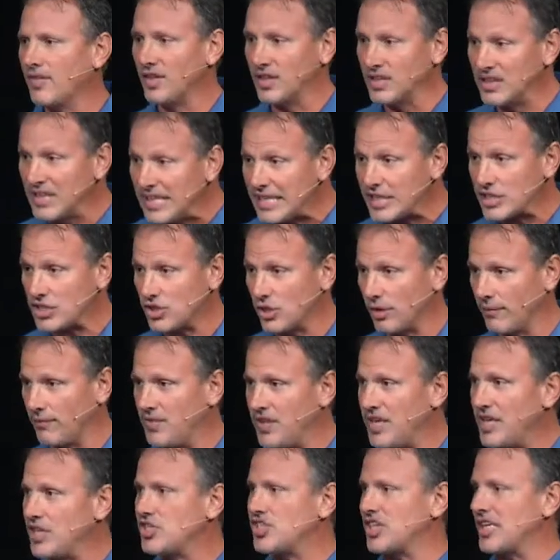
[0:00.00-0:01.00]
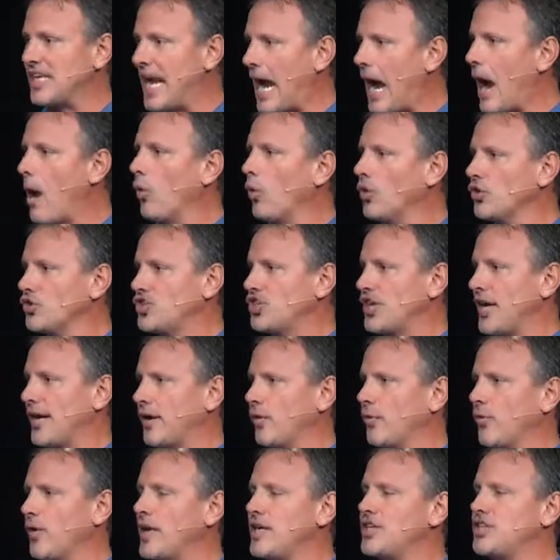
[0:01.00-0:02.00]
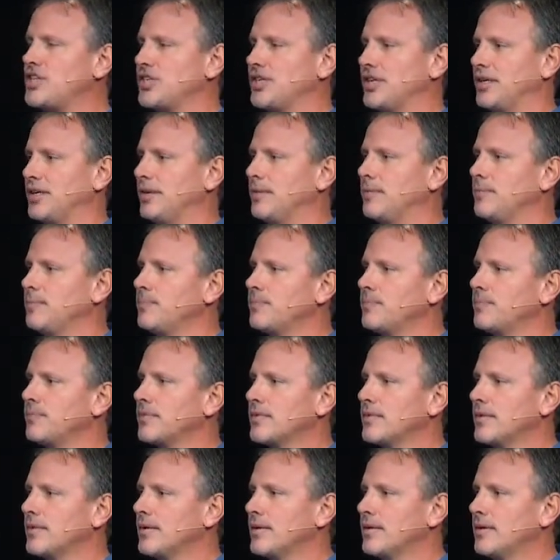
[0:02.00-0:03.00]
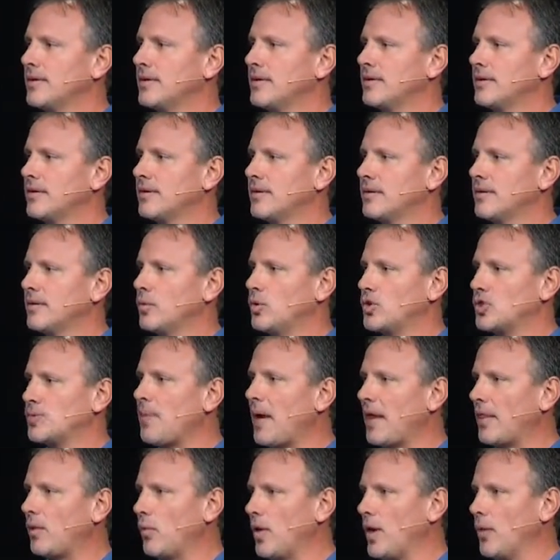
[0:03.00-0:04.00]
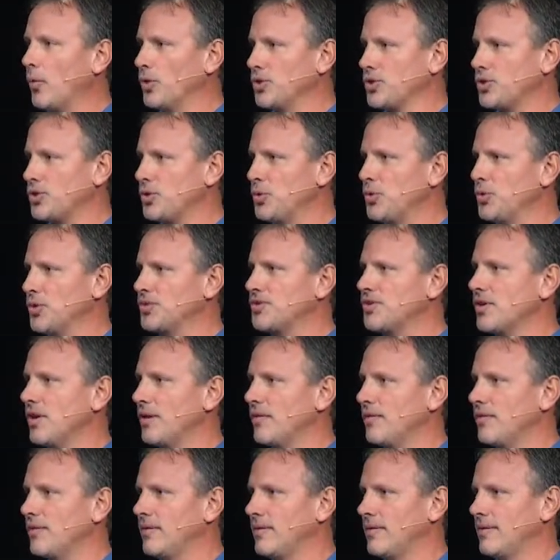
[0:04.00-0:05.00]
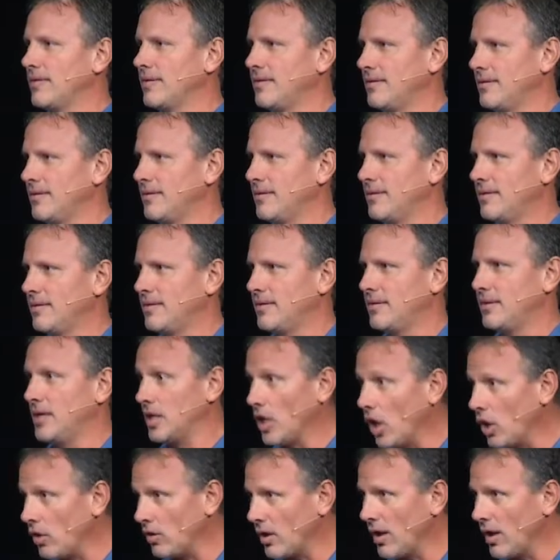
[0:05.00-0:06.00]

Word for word: the least of these in our generation, which by the way, we're stewards of. In our